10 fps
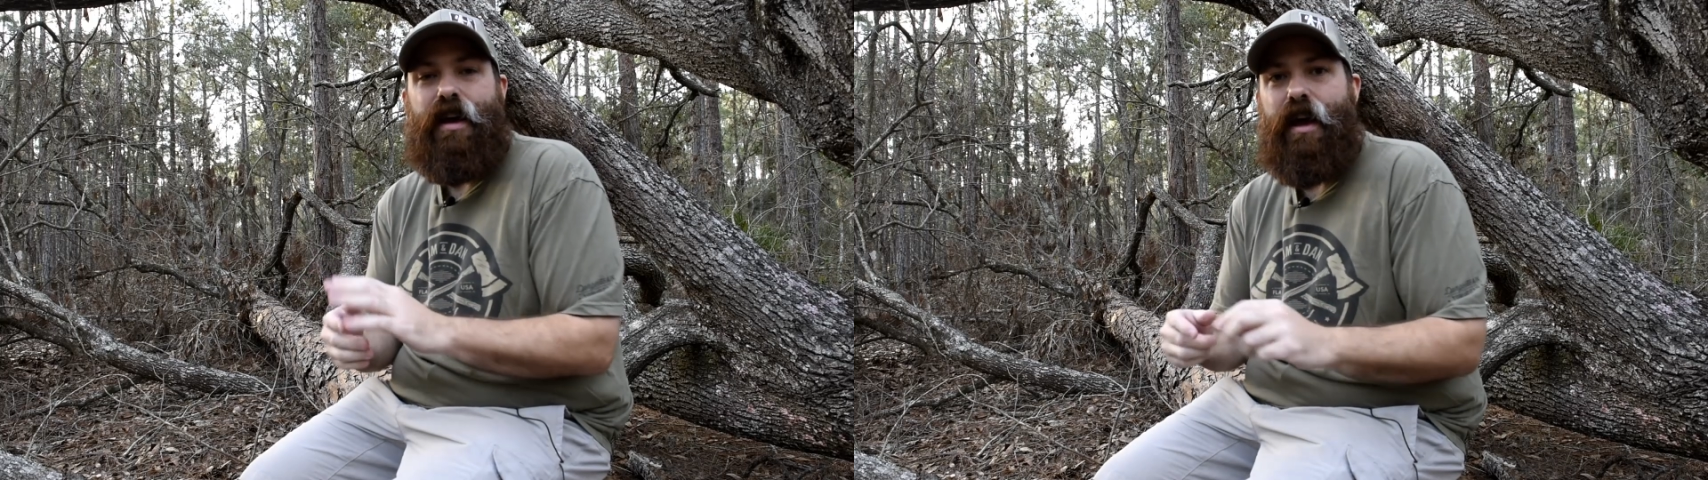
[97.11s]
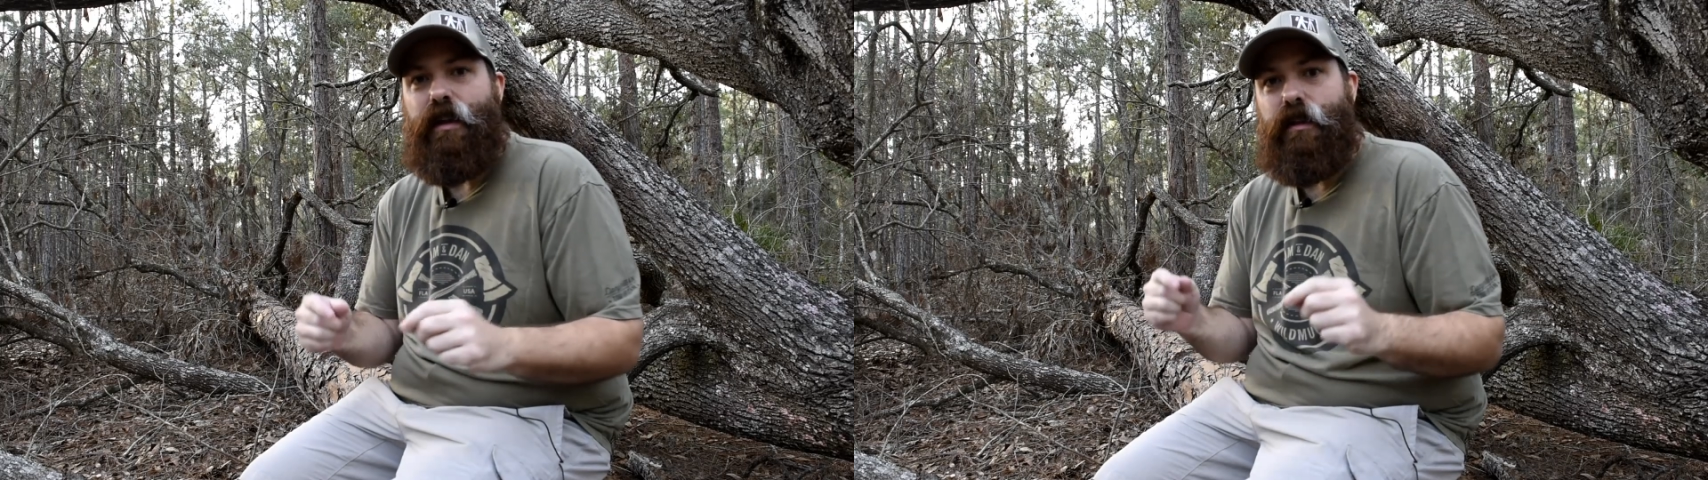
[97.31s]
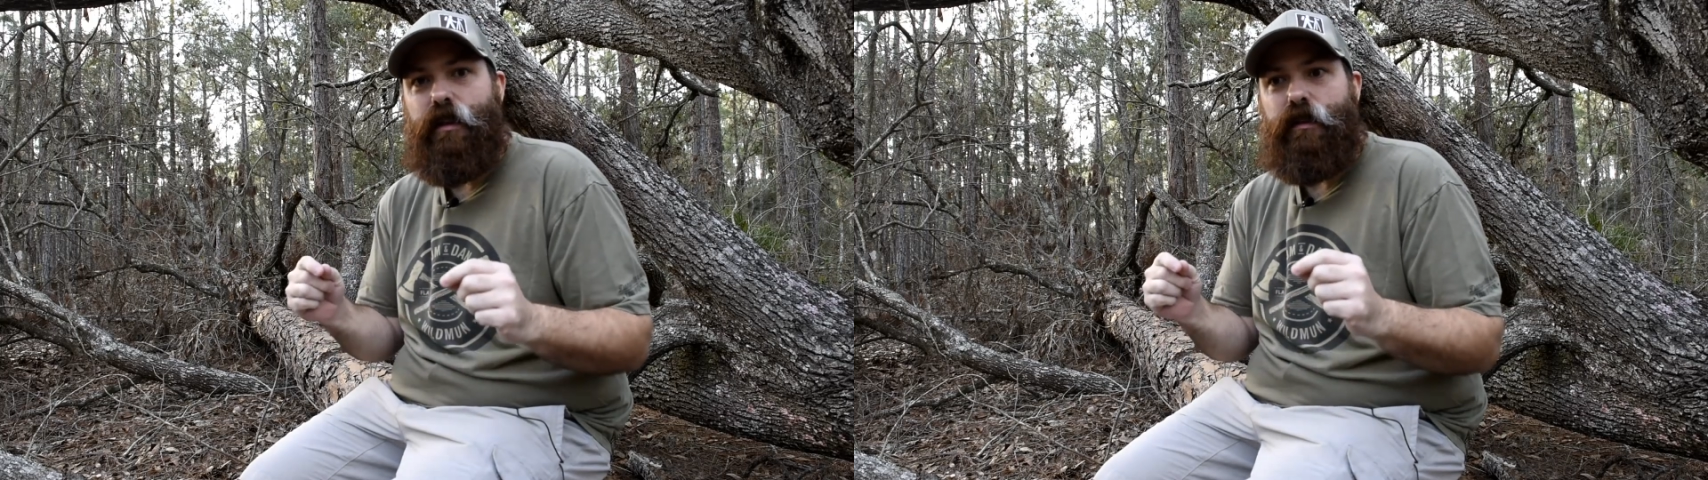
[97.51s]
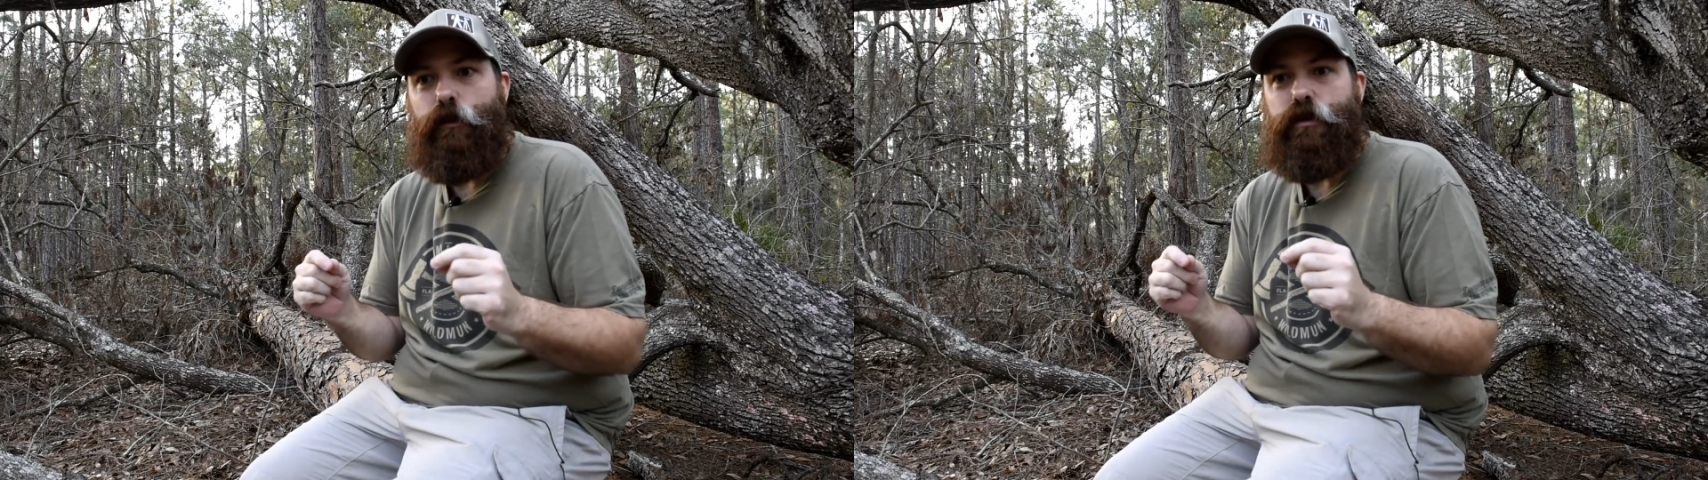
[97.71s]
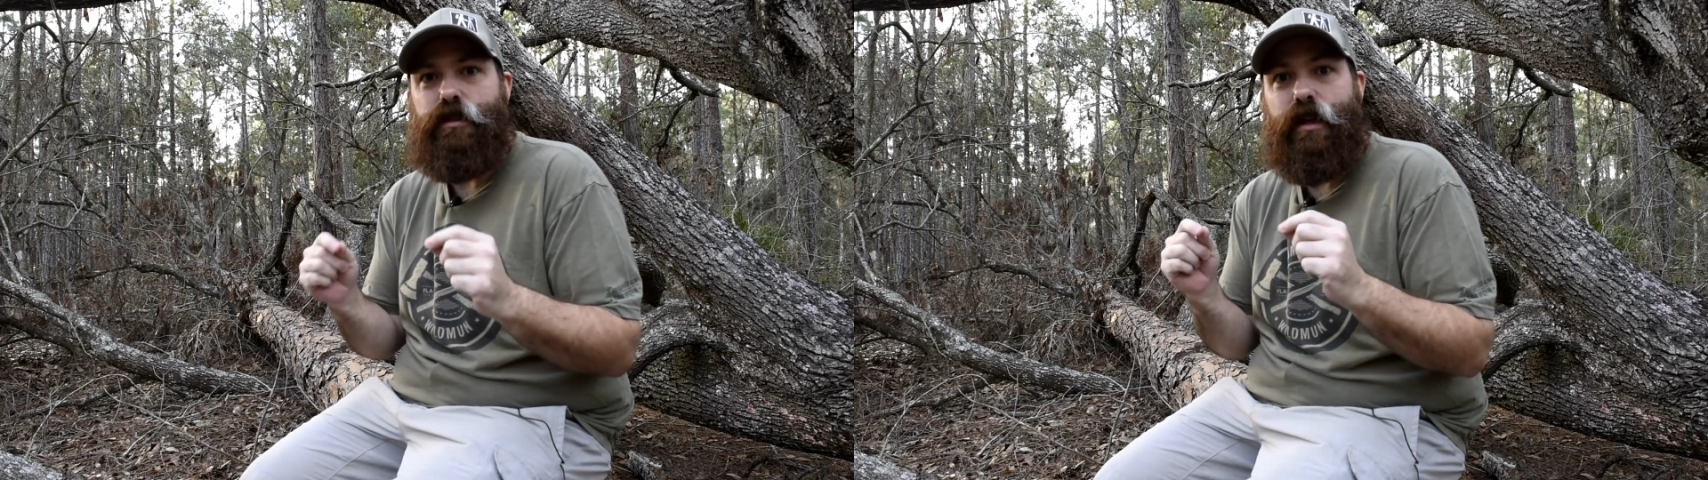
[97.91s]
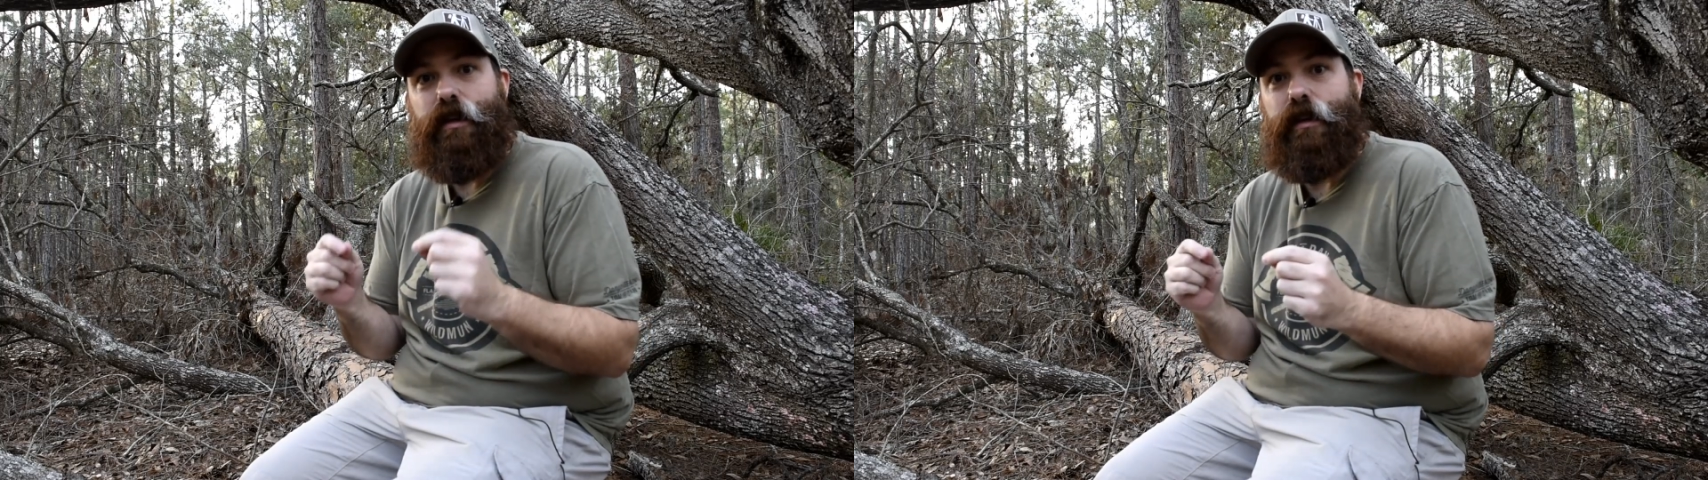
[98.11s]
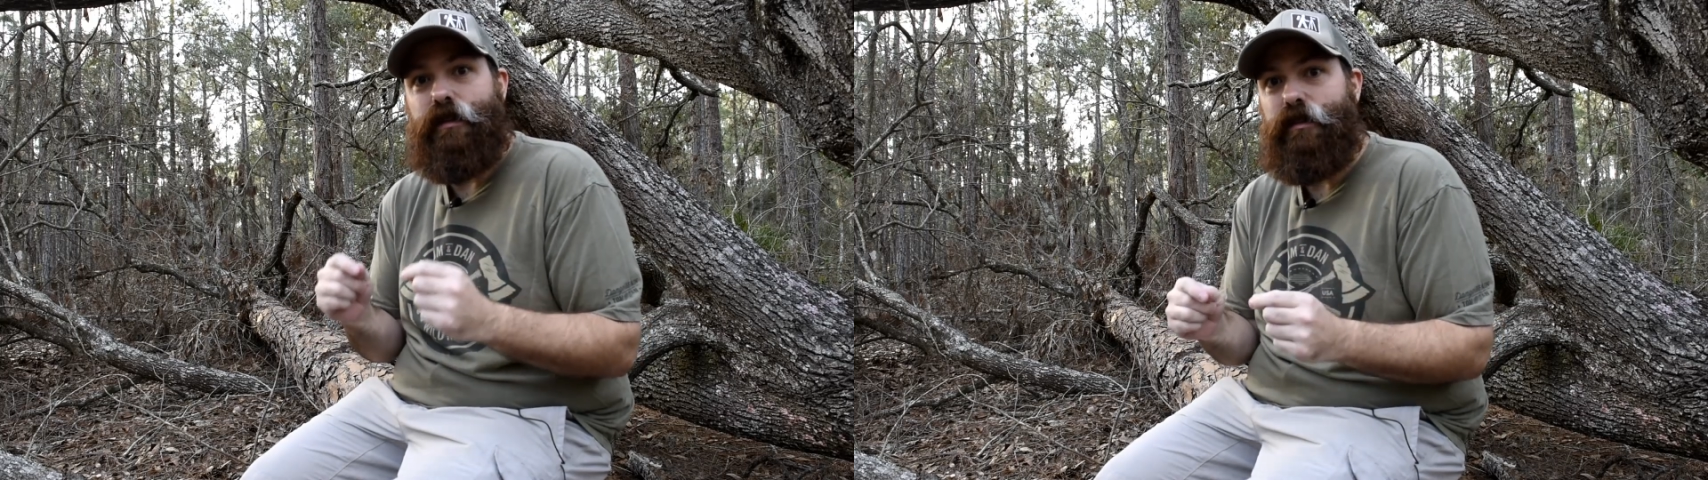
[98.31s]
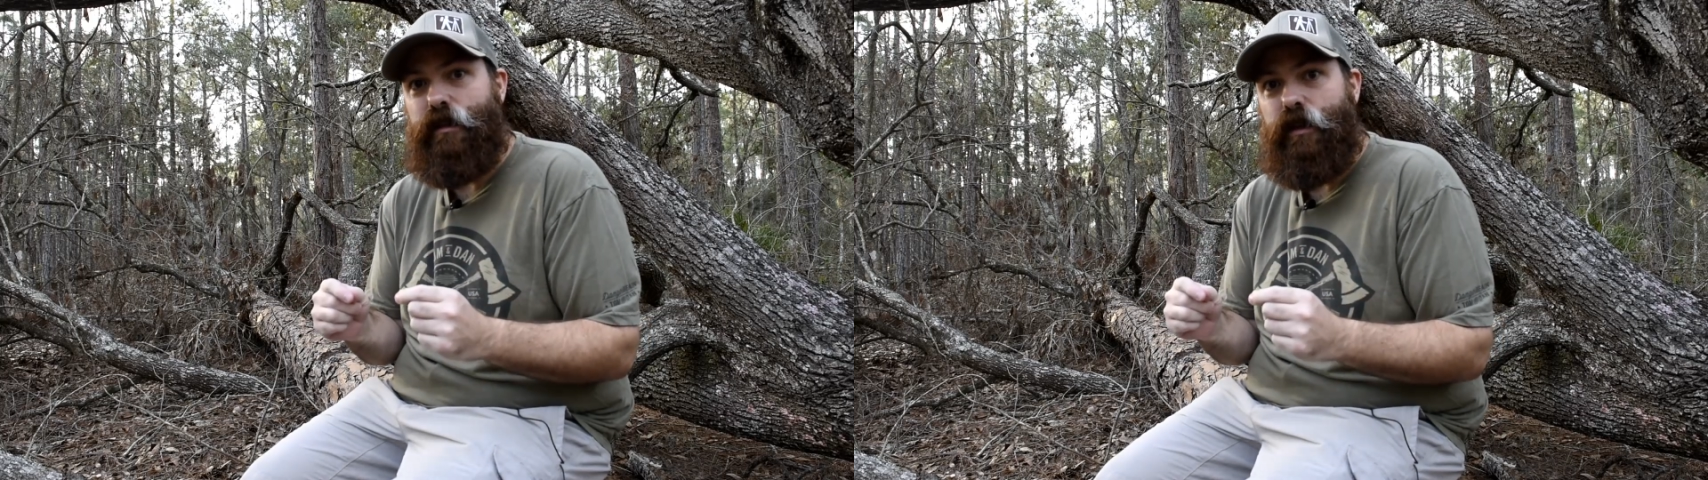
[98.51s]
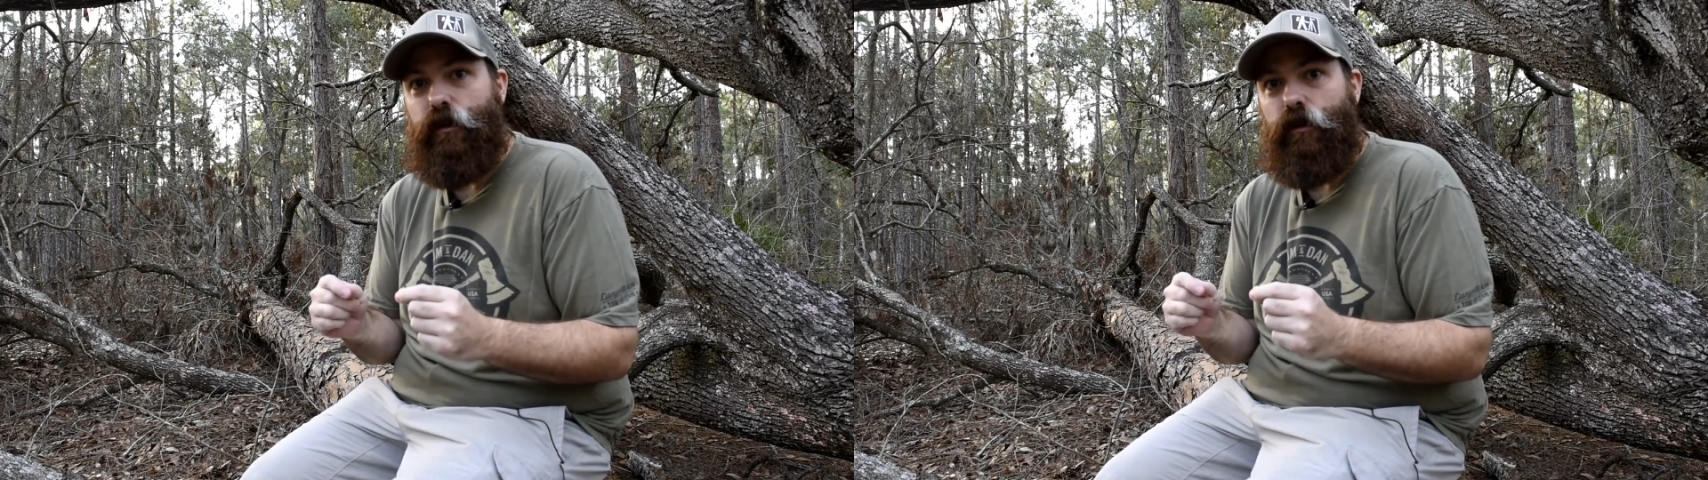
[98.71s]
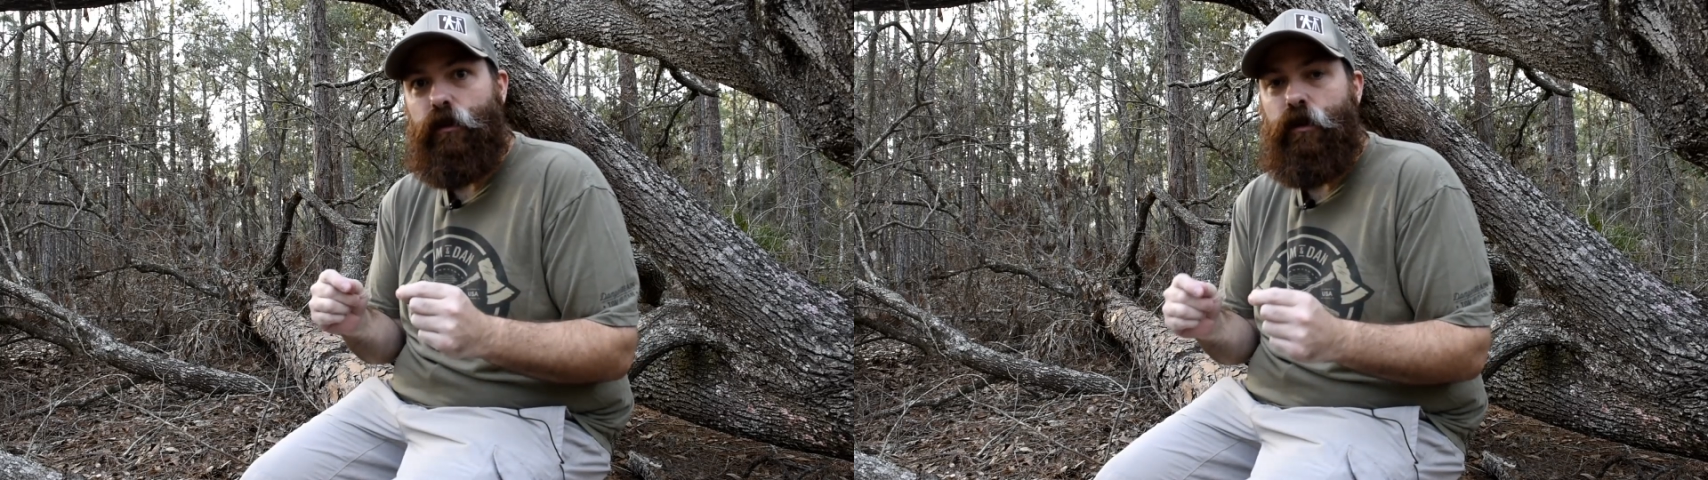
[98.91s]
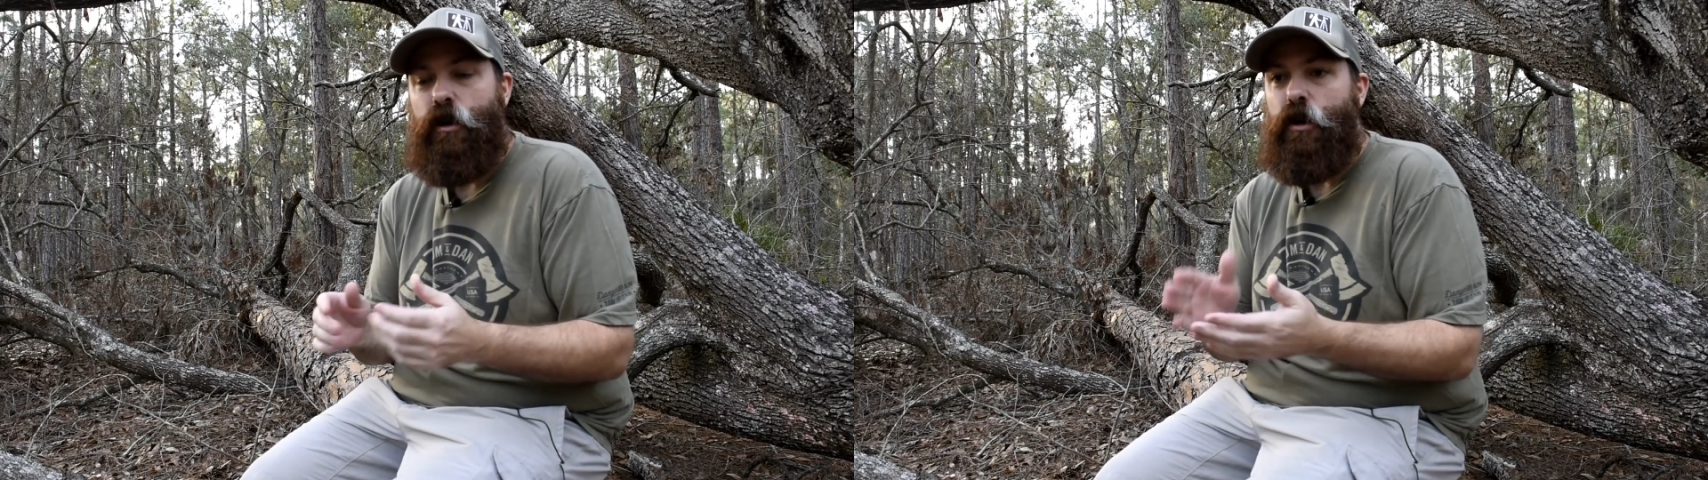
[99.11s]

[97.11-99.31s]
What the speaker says: anything that was standing still